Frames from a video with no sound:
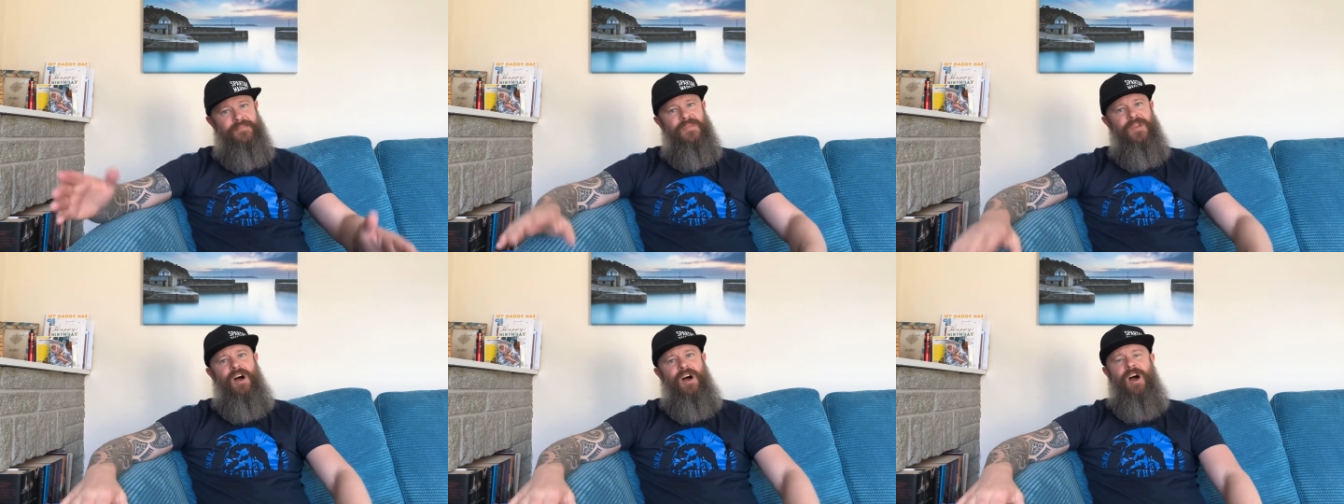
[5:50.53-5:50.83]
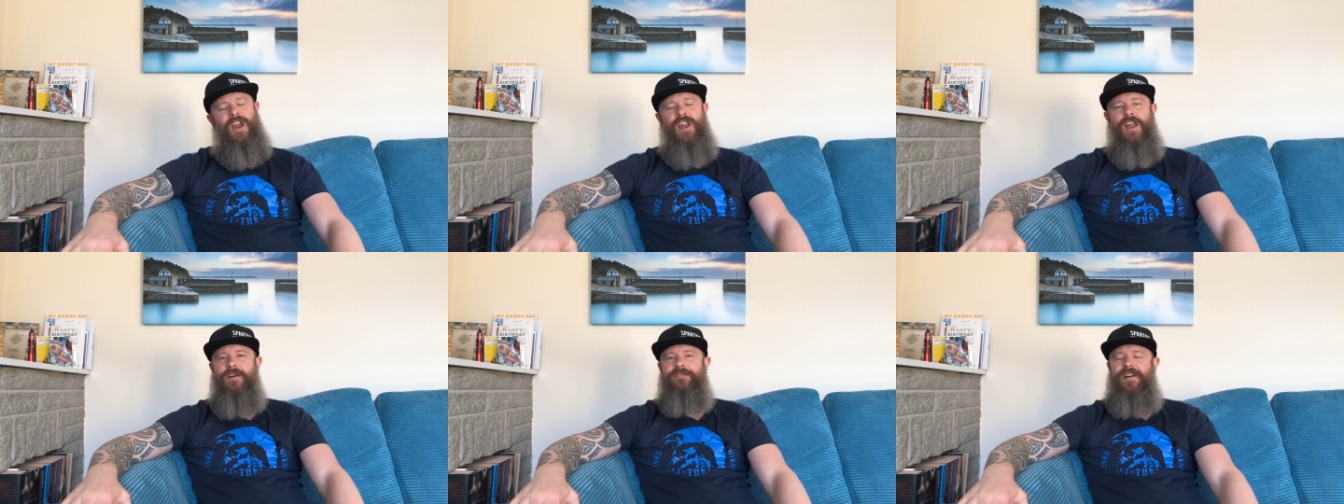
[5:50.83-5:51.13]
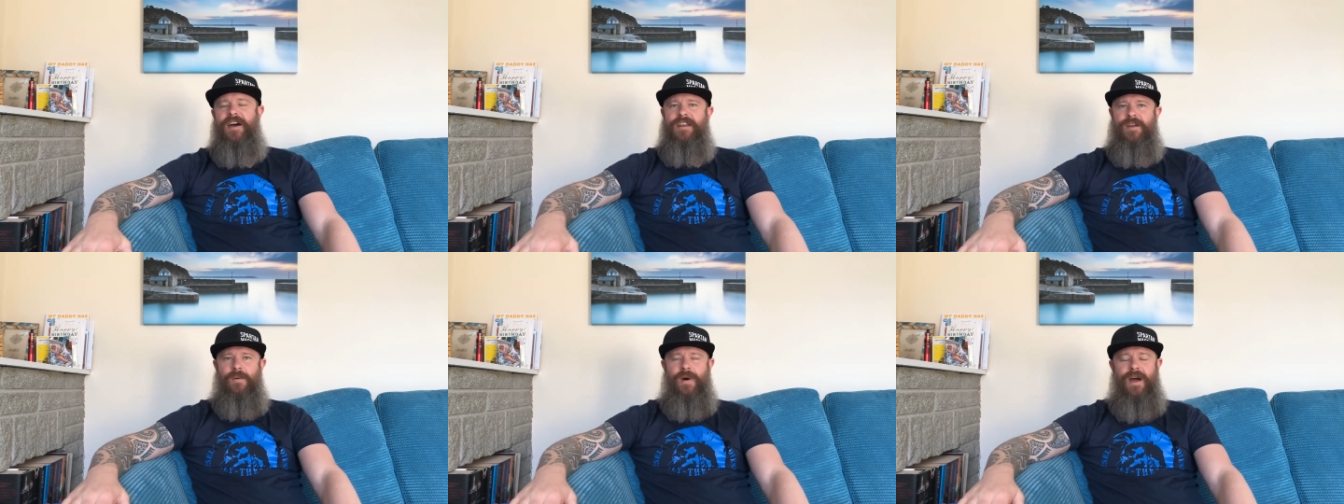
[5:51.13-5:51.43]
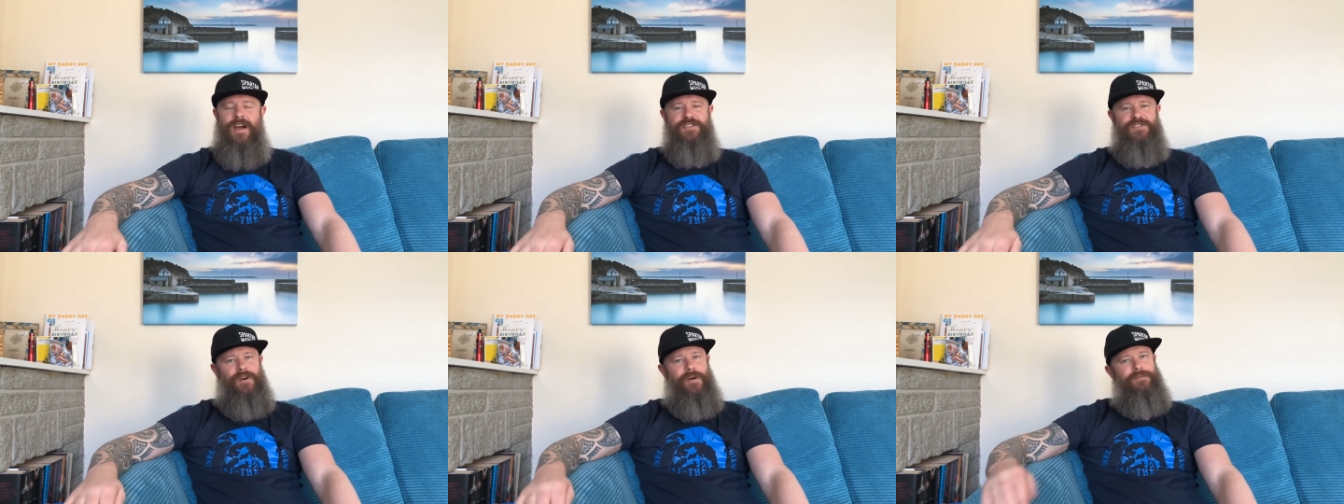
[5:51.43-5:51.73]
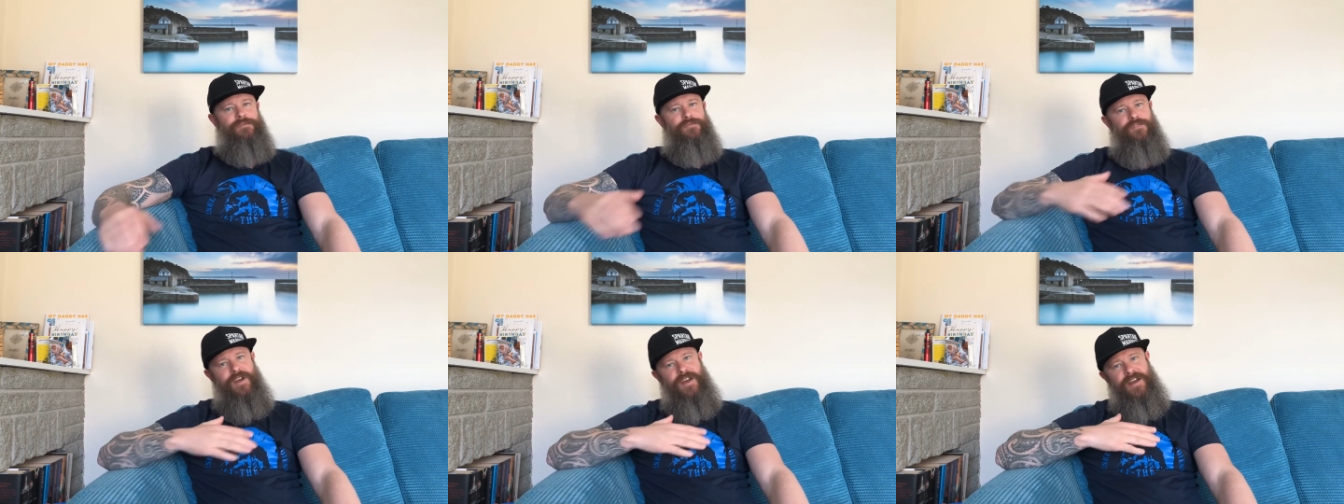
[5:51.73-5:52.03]
I love anyway, so
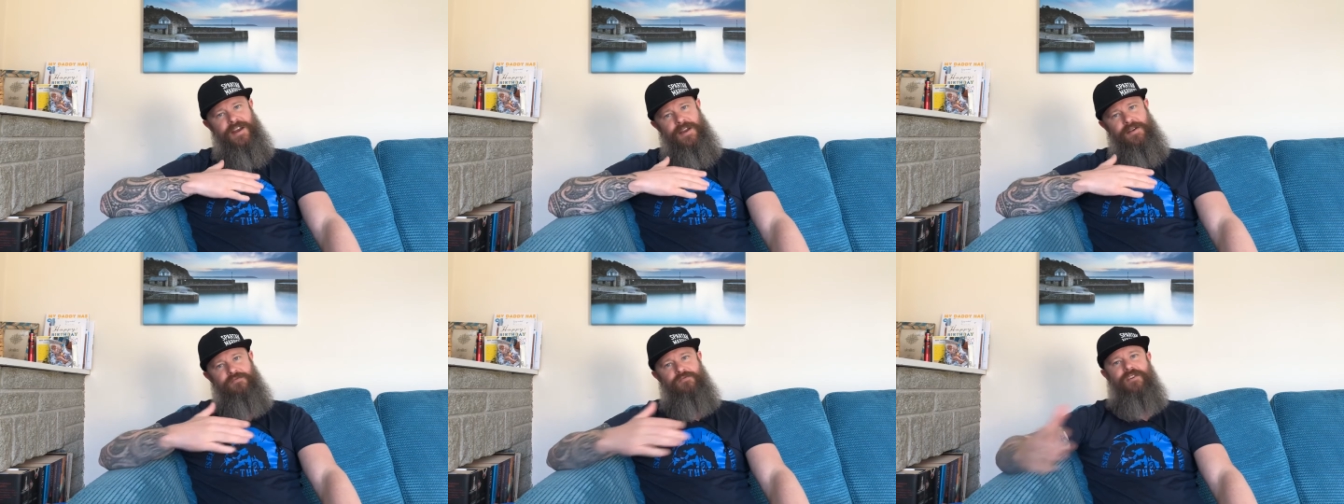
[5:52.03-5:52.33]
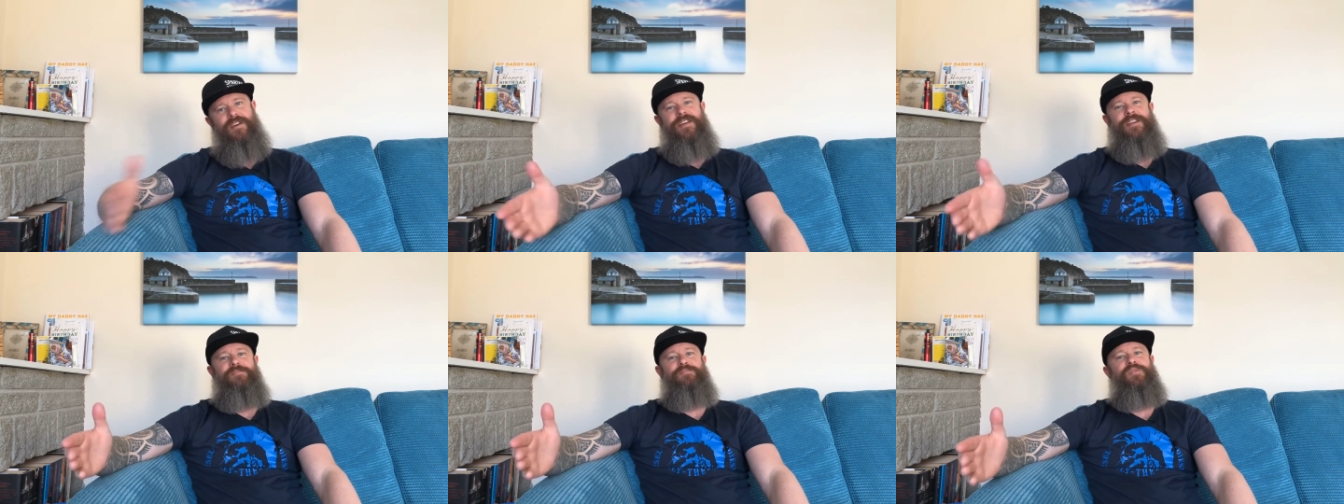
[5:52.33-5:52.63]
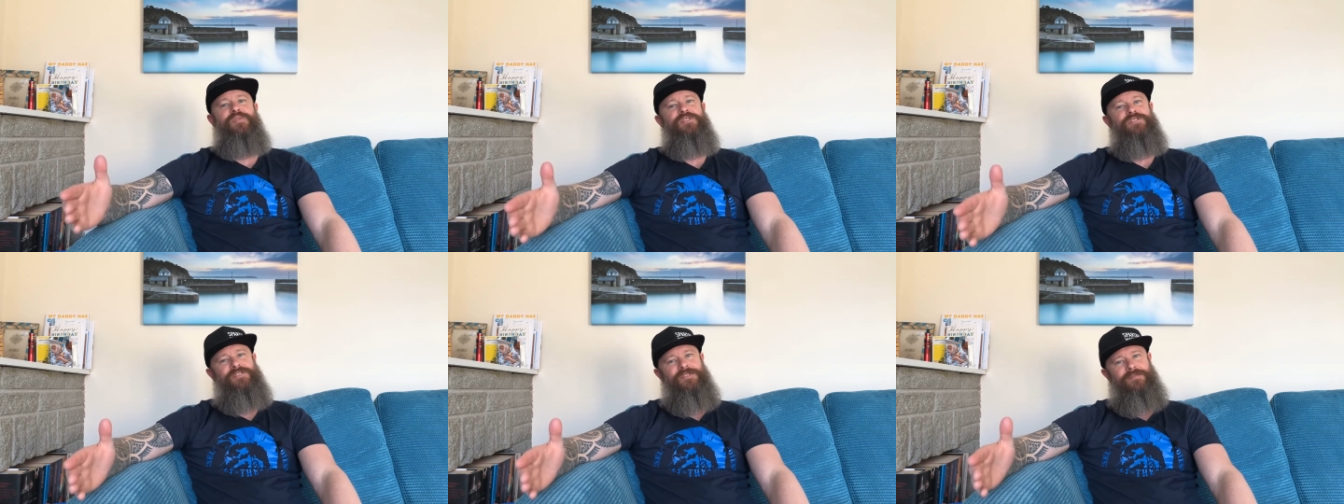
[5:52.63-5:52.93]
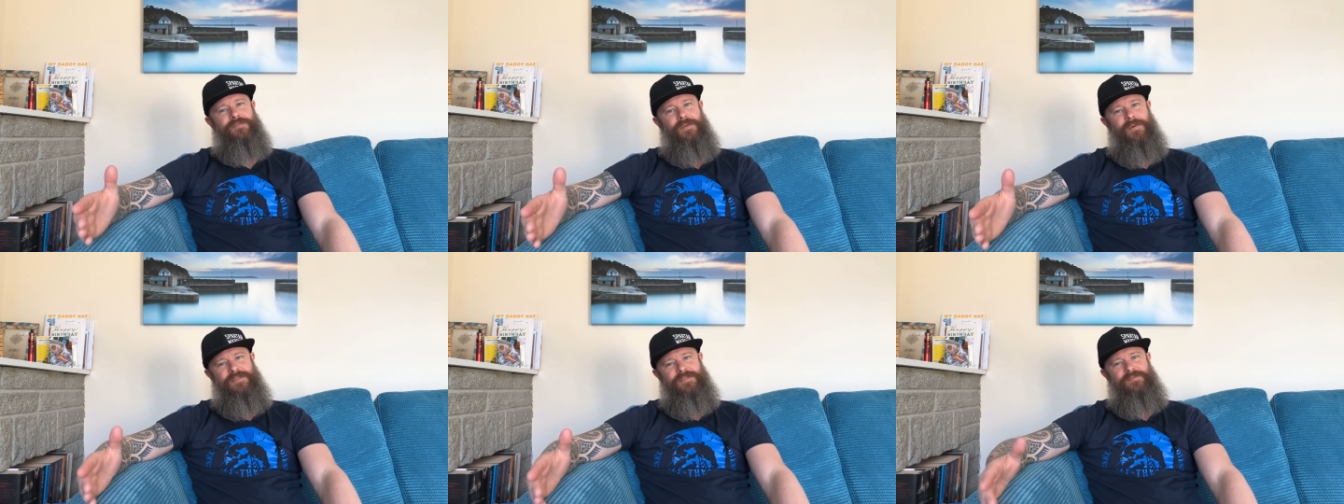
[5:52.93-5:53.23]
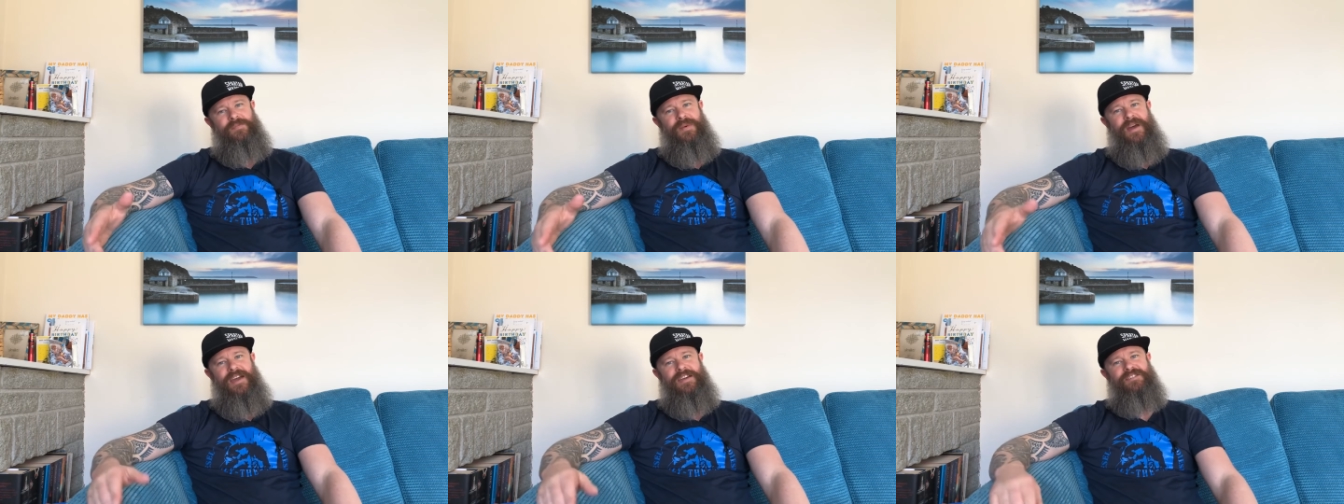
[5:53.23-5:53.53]
I've really, really put it through its
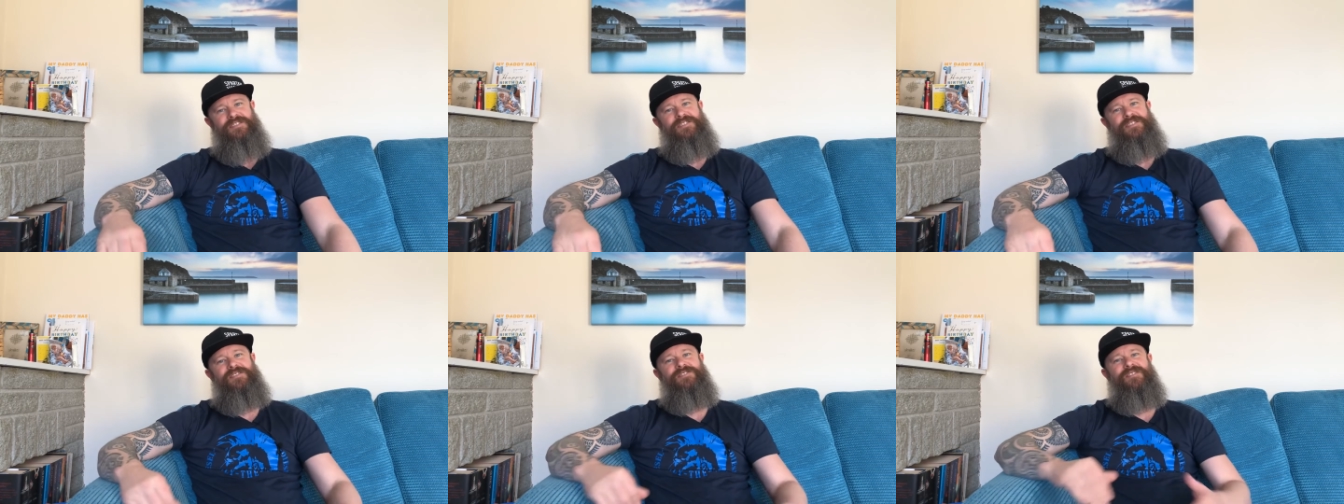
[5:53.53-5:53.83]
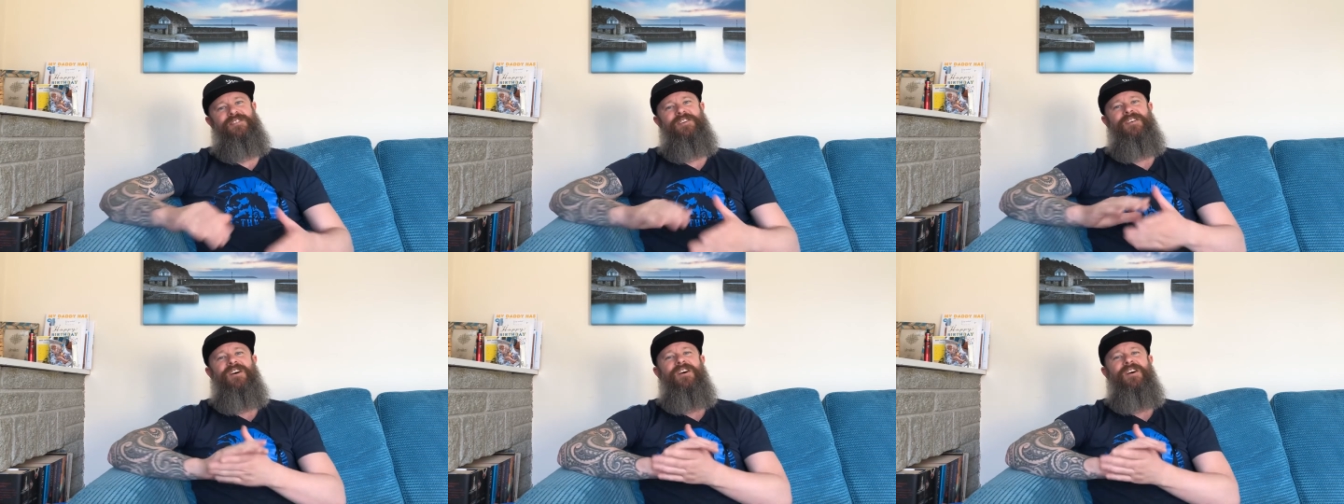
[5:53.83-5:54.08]
paces.